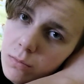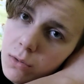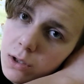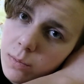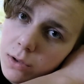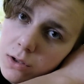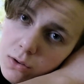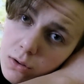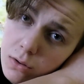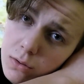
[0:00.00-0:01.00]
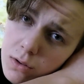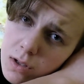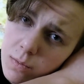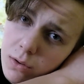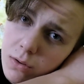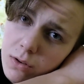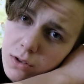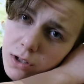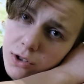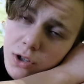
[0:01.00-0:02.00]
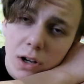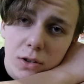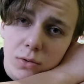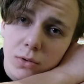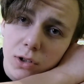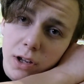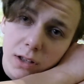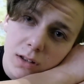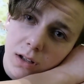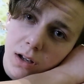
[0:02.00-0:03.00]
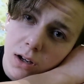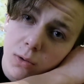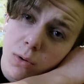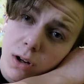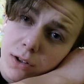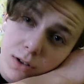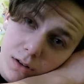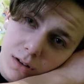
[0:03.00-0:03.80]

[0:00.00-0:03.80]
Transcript: But please don't do this, because I try to create uh, quality